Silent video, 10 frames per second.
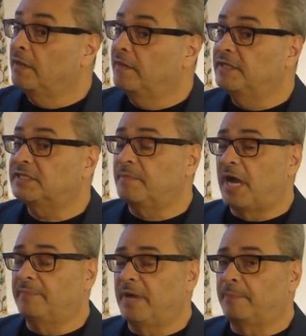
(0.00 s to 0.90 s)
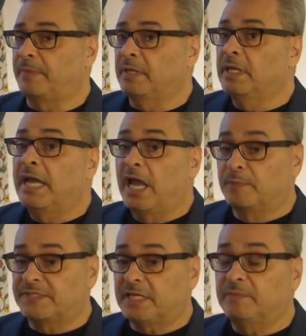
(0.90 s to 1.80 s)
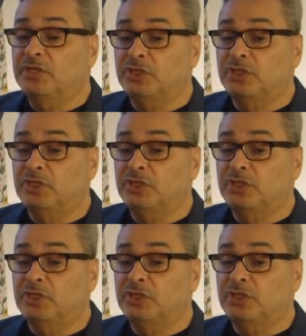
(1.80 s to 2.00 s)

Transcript: This mind map helps them